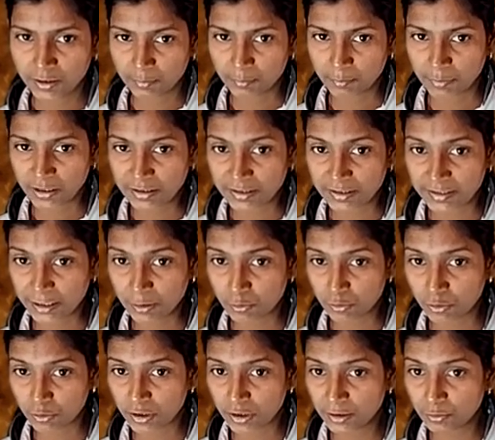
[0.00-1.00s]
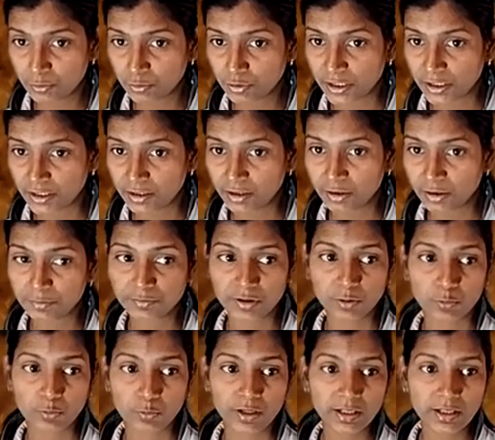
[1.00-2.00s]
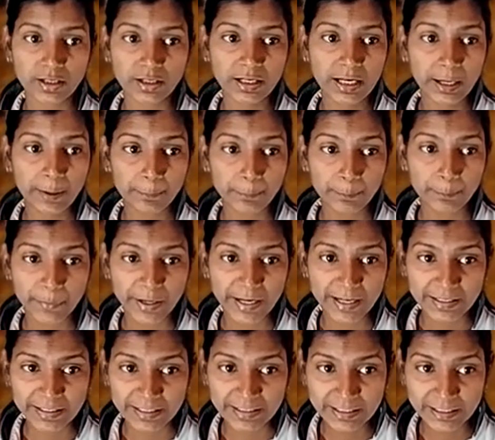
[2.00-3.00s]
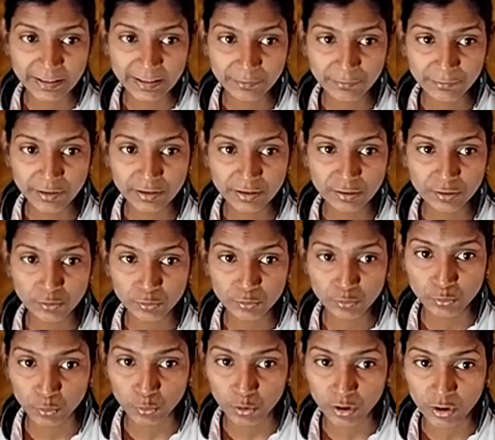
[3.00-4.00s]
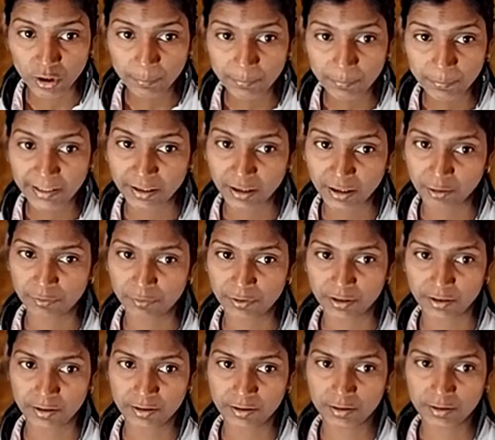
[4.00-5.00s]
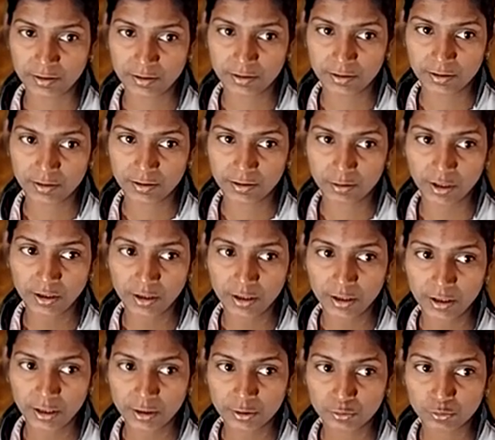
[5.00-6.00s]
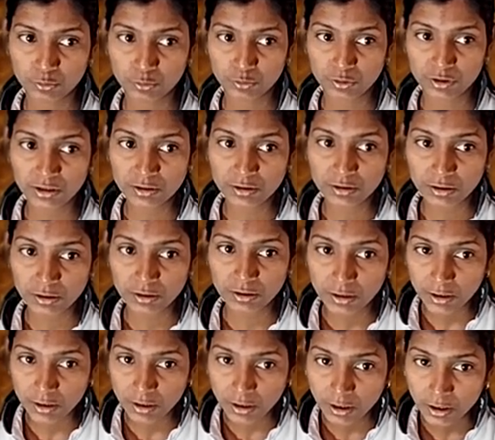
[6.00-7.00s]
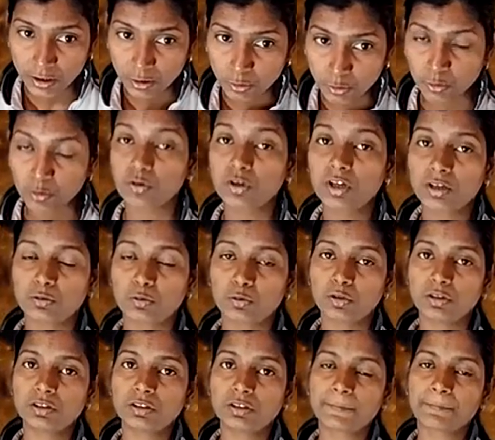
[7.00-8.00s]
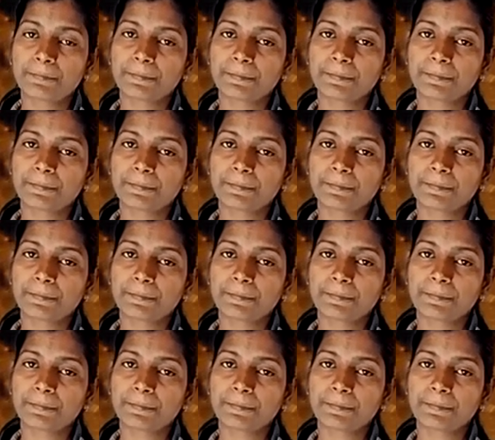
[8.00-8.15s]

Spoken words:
but they correlate to the area of sun where magnetic fields soar up and away. Okay. So these coronal holes